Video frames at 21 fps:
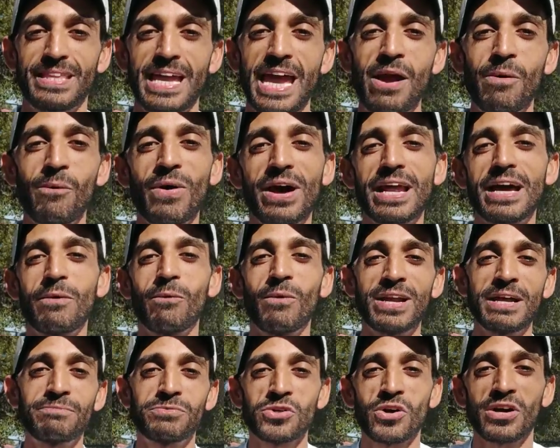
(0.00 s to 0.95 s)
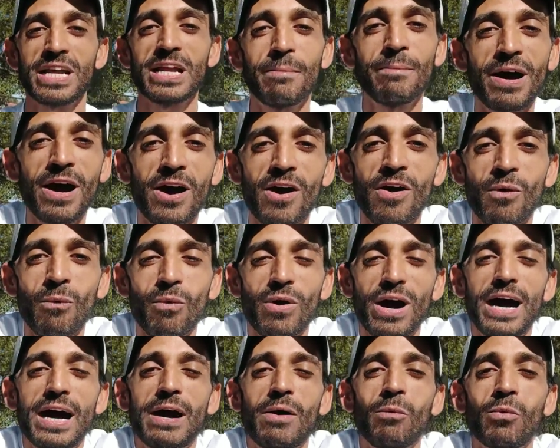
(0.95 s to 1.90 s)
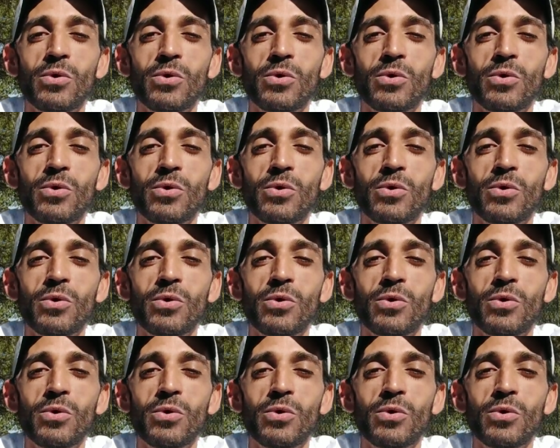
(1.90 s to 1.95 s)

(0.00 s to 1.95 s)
And when I, when I'm talking about, uh,